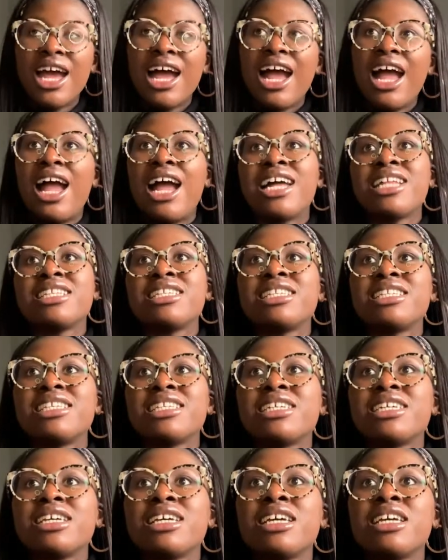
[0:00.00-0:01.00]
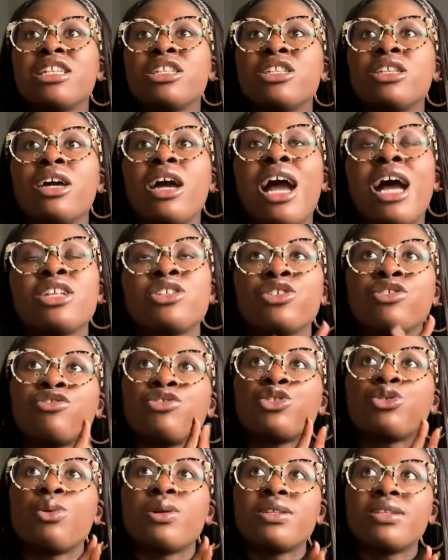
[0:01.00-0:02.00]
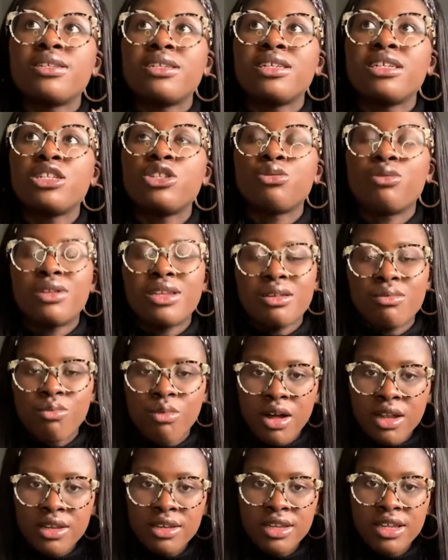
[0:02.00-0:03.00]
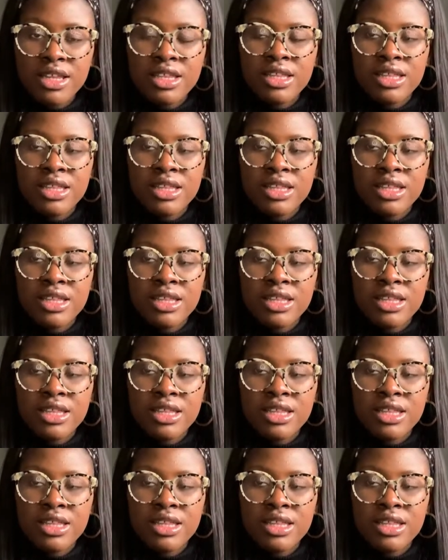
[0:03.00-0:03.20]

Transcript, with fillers: and as of 2021